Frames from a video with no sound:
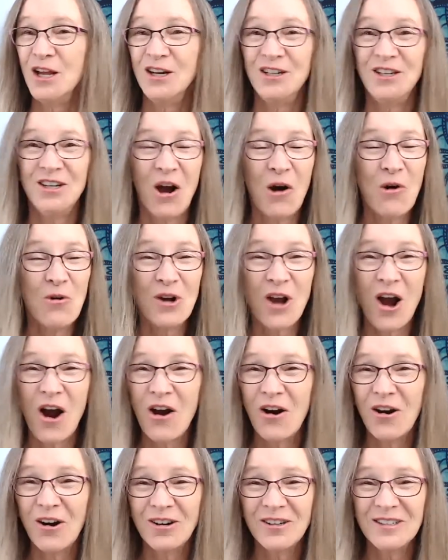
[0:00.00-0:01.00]
No
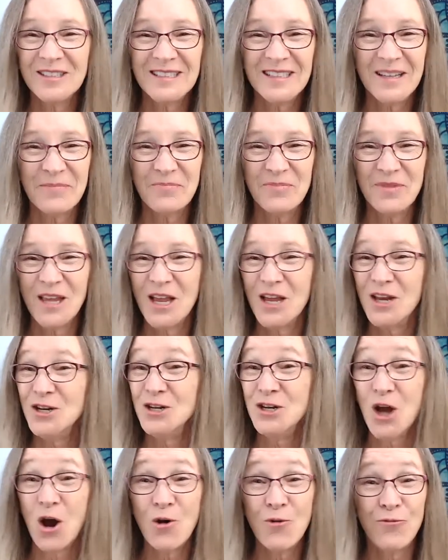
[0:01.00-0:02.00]
cars,
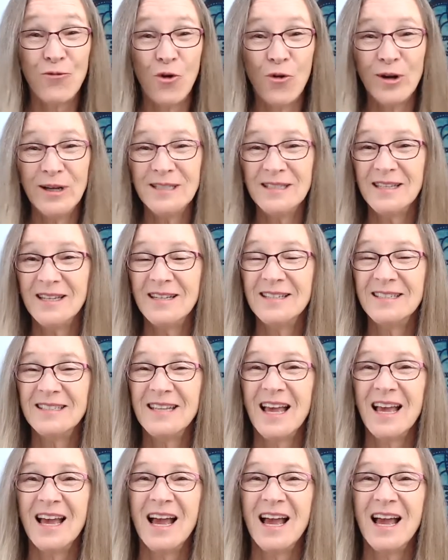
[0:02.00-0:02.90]
no voices.